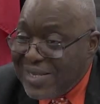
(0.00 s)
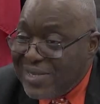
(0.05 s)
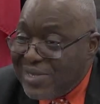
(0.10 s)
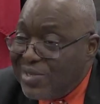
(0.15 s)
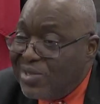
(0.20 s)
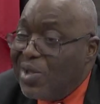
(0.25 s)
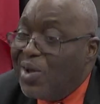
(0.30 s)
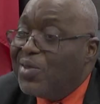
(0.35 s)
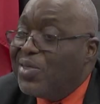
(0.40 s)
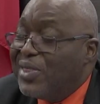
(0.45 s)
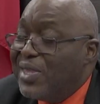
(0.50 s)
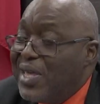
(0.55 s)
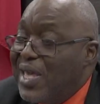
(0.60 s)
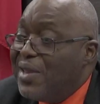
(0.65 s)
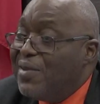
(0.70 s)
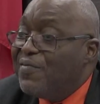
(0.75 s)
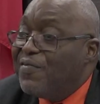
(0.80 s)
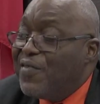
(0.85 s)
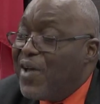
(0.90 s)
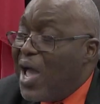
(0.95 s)
is not the
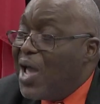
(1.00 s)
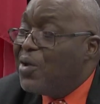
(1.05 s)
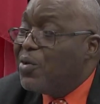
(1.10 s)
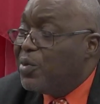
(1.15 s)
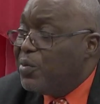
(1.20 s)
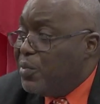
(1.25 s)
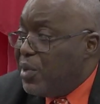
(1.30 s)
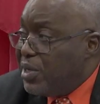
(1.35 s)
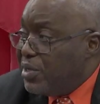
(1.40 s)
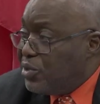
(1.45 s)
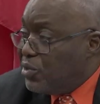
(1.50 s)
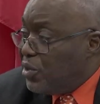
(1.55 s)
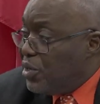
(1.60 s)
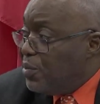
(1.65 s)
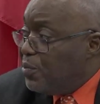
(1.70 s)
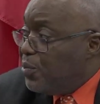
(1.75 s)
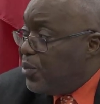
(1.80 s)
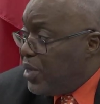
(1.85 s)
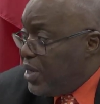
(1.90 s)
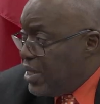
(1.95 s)
environment or
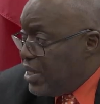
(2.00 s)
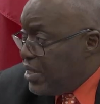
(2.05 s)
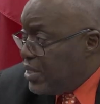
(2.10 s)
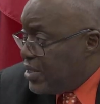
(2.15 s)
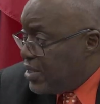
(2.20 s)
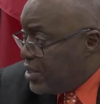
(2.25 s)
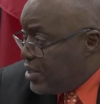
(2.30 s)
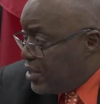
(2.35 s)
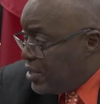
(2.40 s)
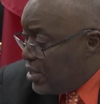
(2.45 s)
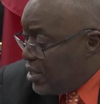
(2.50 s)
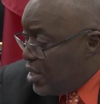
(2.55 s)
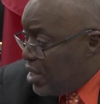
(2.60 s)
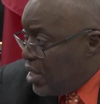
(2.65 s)
the place